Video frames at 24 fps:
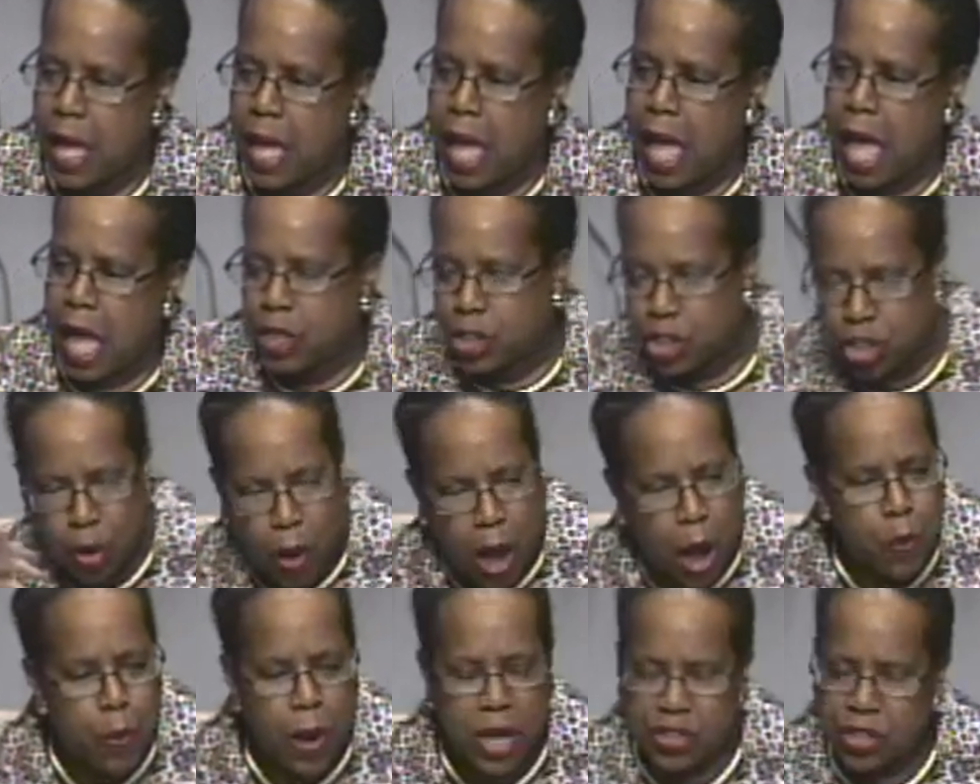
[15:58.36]
And so
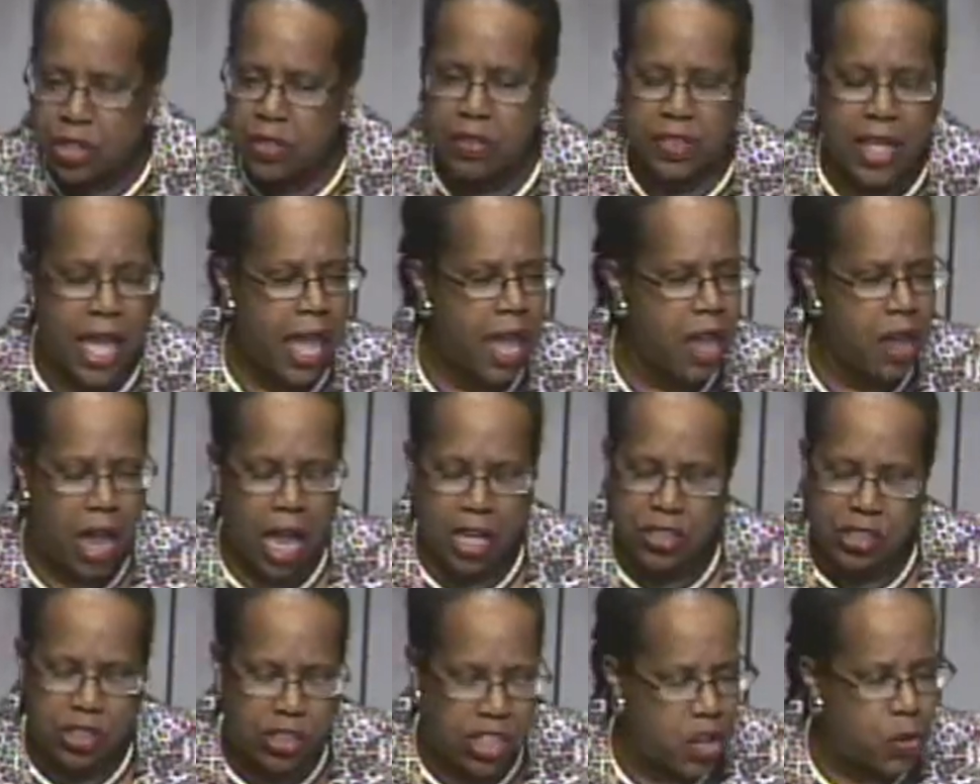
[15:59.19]
I wasn't there. I
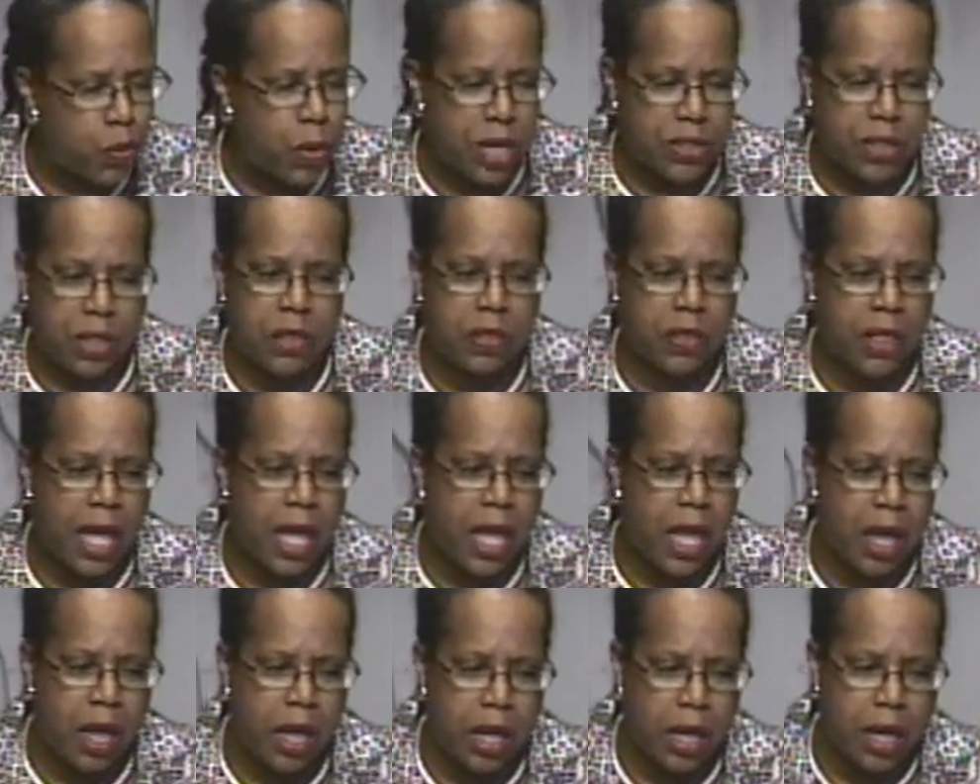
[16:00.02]
still wasn't
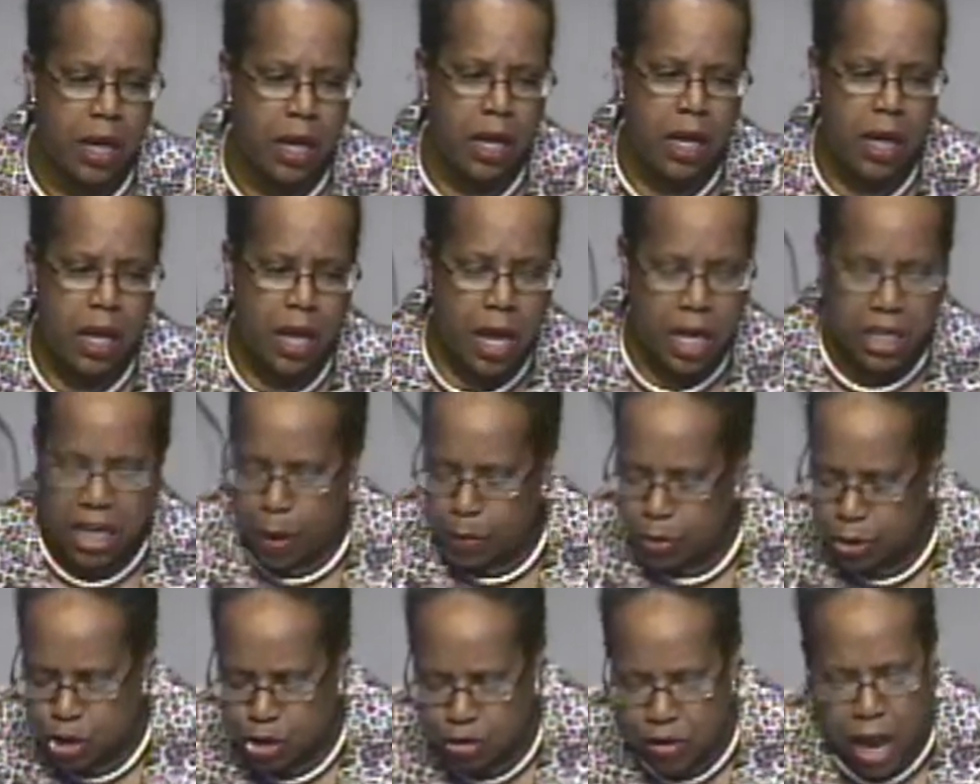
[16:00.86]
there. And I
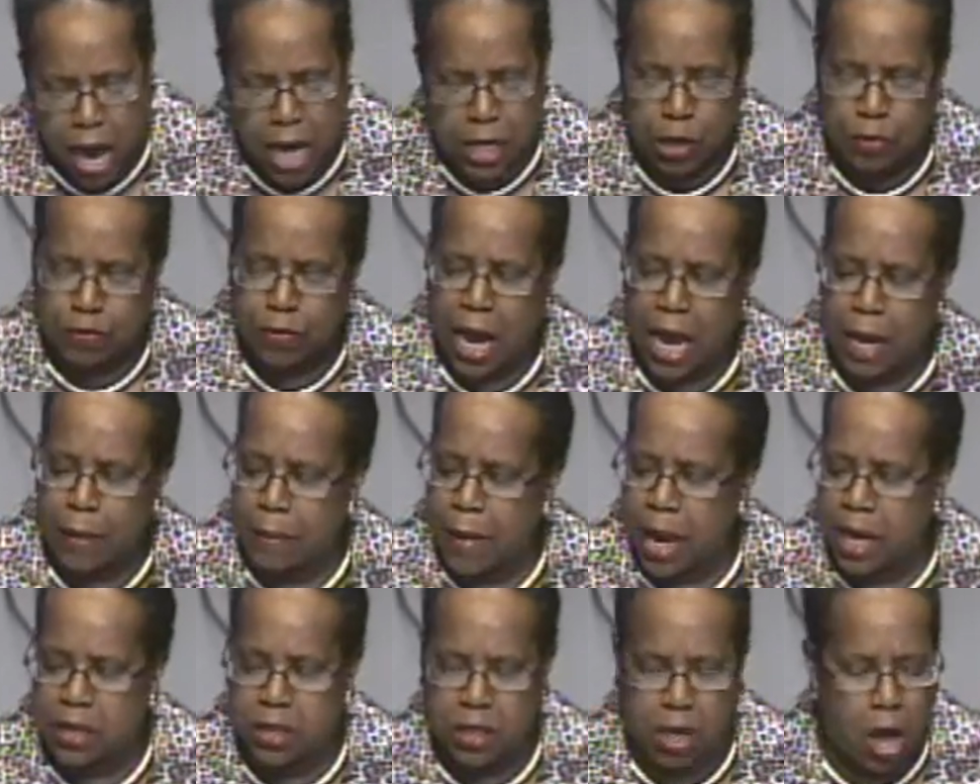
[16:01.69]
was trying to write
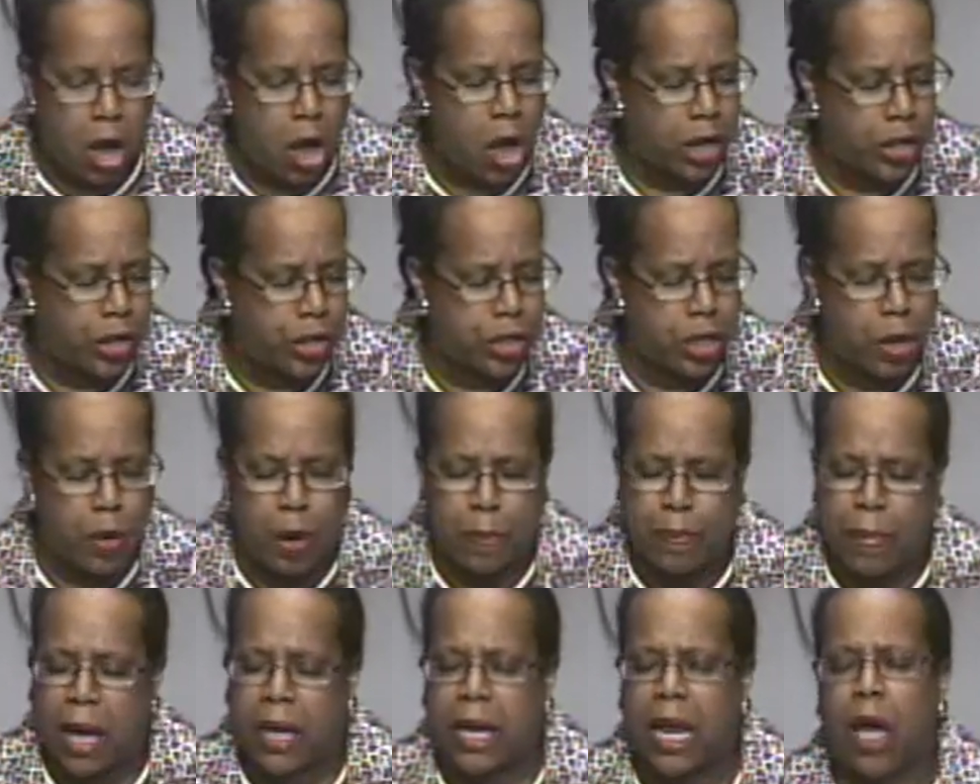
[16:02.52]
my talk, you know,
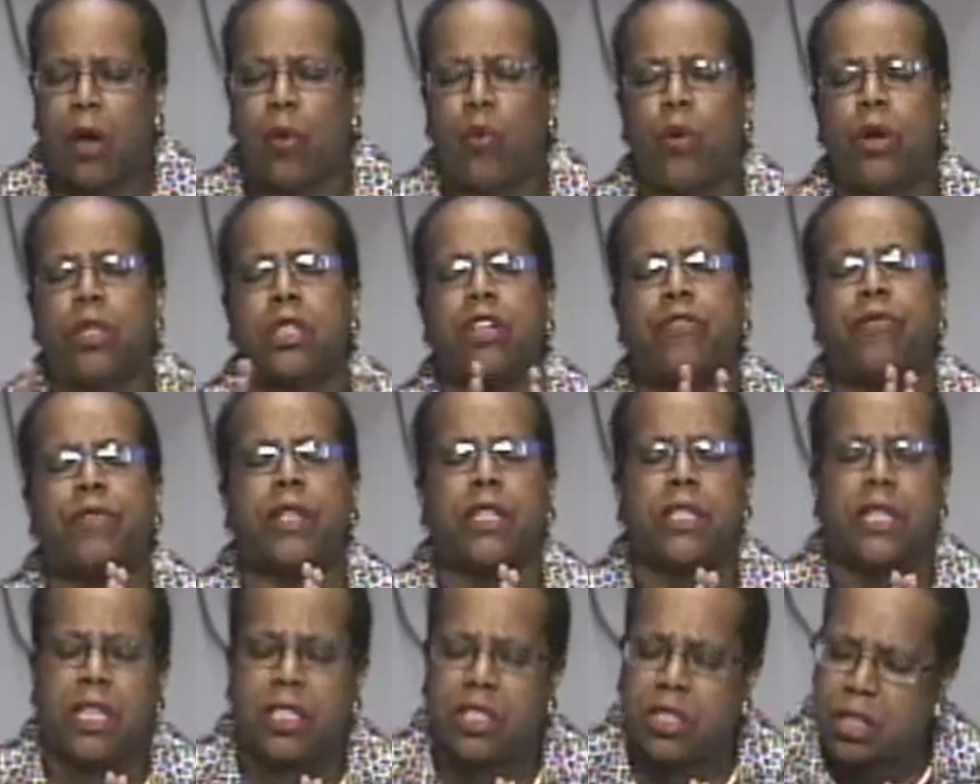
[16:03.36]
about how wonderful
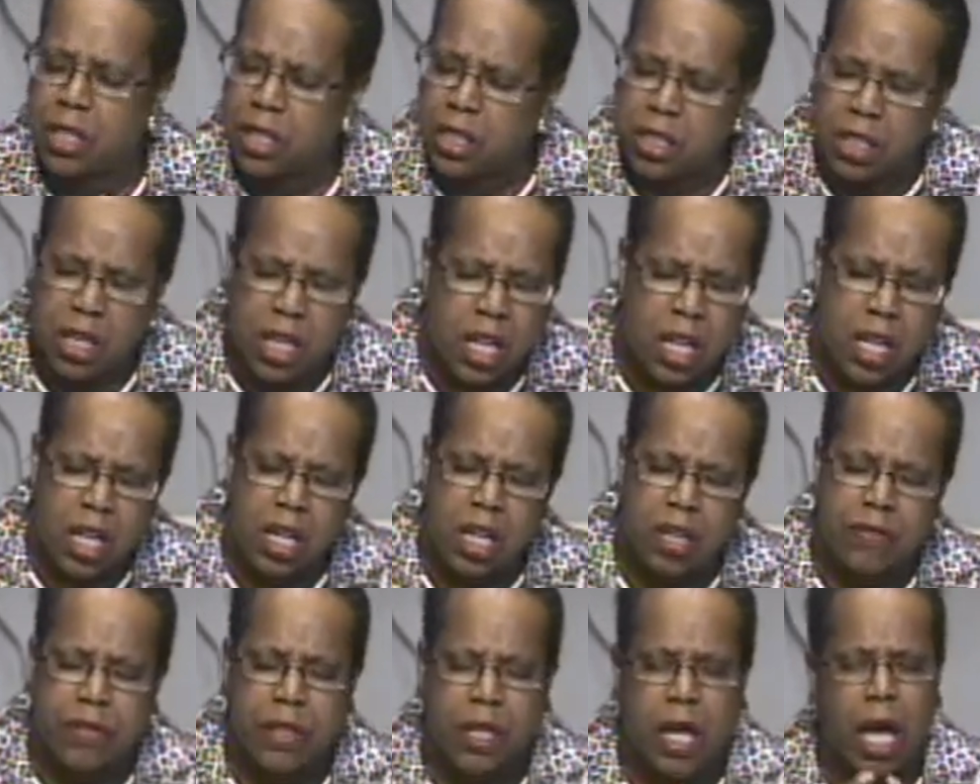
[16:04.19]
it is to
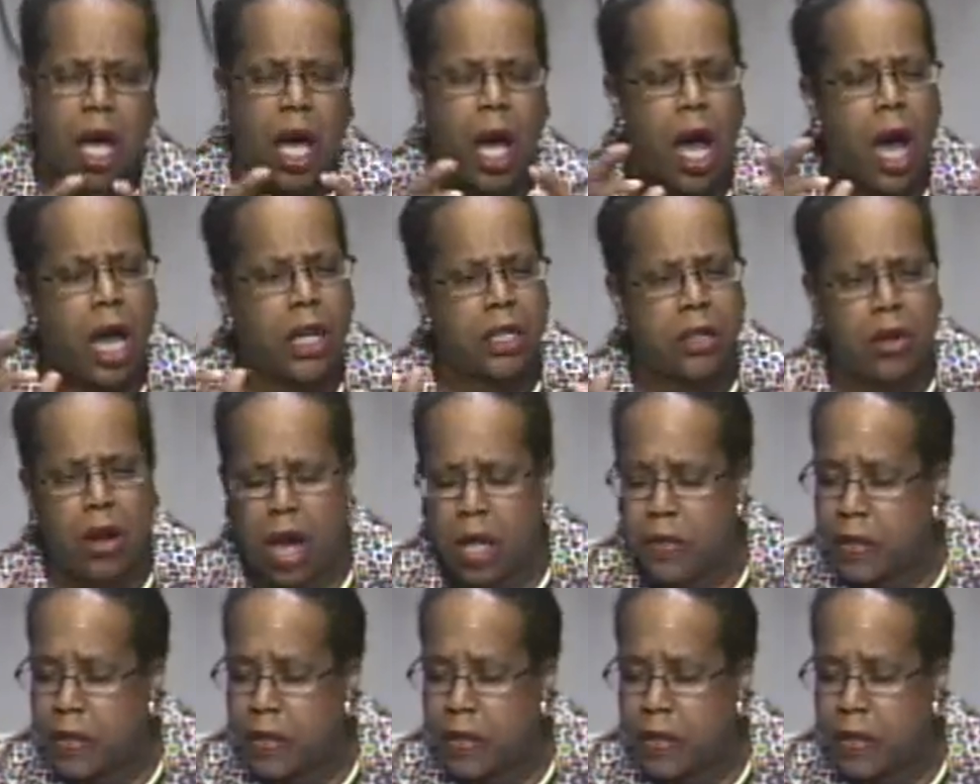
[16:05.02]
love God and all